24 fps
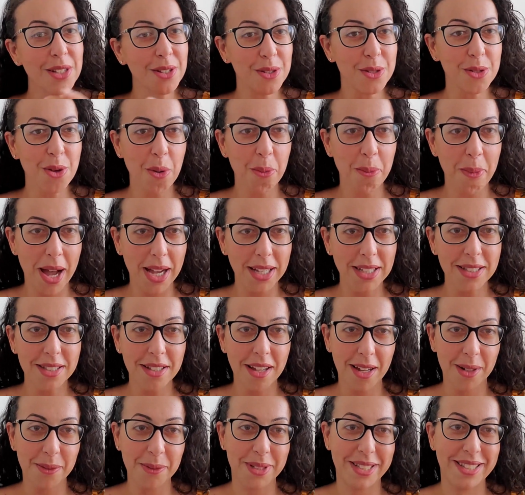So my
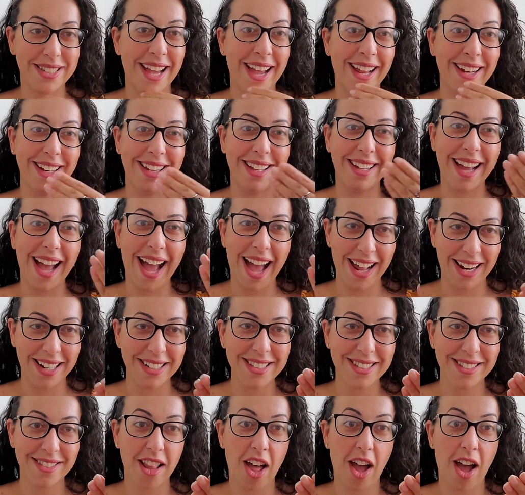son was standing at a
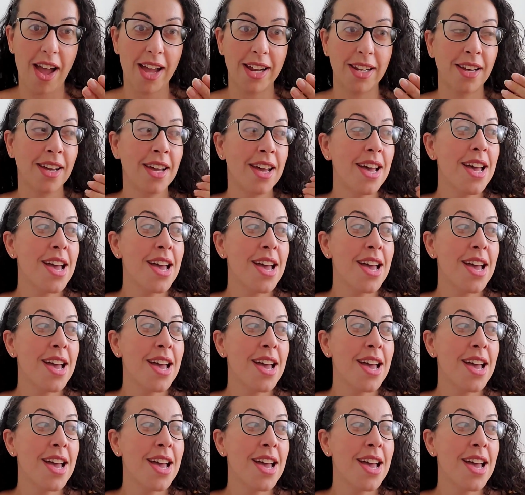slide